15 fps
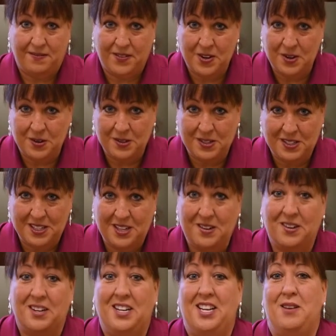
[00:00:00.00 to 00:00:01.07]
First,
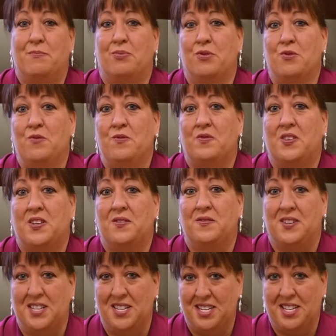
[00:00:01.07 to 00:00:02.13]
you're going to need proof
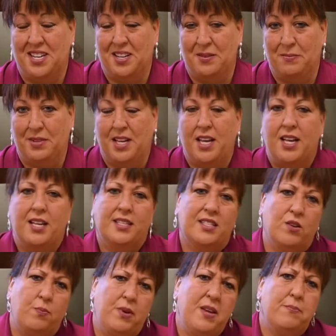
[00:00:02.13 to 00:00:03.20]
of income.
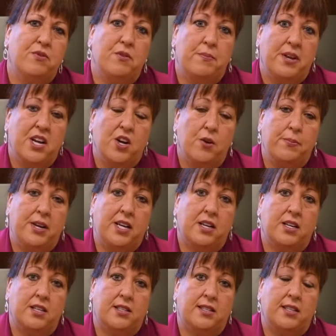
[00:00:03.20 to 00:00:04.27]
So be prepared
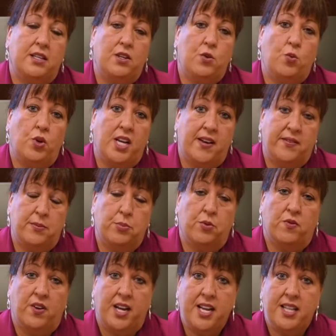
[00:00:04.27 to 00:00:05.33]
because you will have to
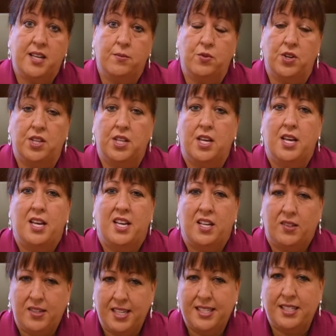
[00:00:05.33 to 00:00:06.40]
provide them with
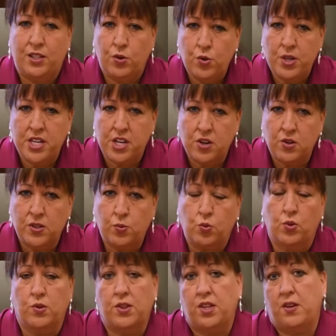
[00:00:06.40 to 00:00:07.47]
at least 2 years
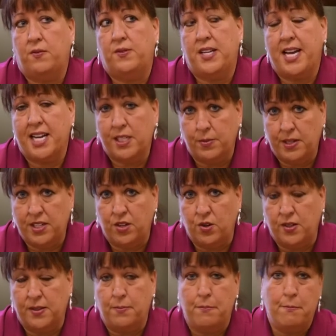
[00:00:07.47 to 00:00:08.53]
worth of tax
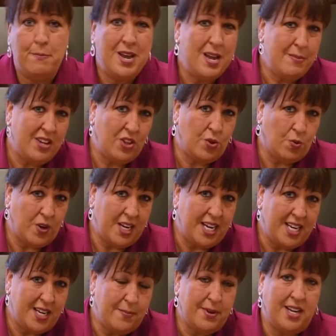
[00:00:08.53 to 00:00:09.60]
returns, maybe
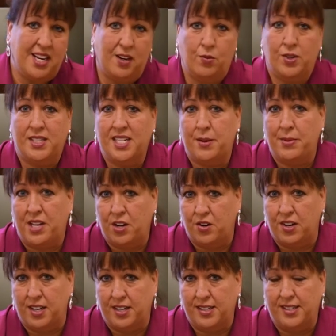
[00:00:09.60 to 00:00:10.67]
3, depending on what time of
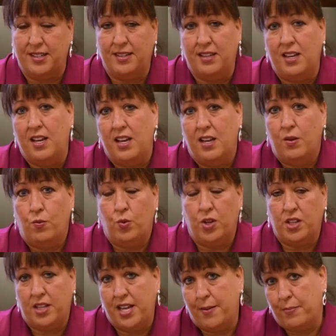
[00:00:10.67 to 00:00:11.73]
year it is and
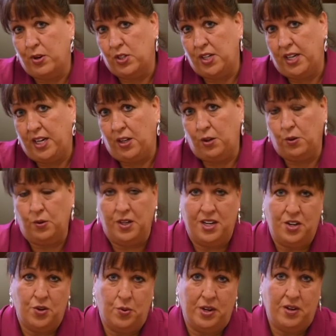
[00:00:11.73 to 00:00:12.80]
what that particular
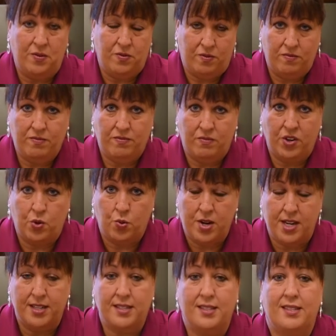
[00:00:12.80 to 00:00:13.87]
lender
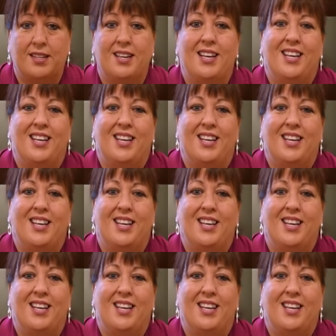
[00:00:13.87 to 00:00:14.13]
requests.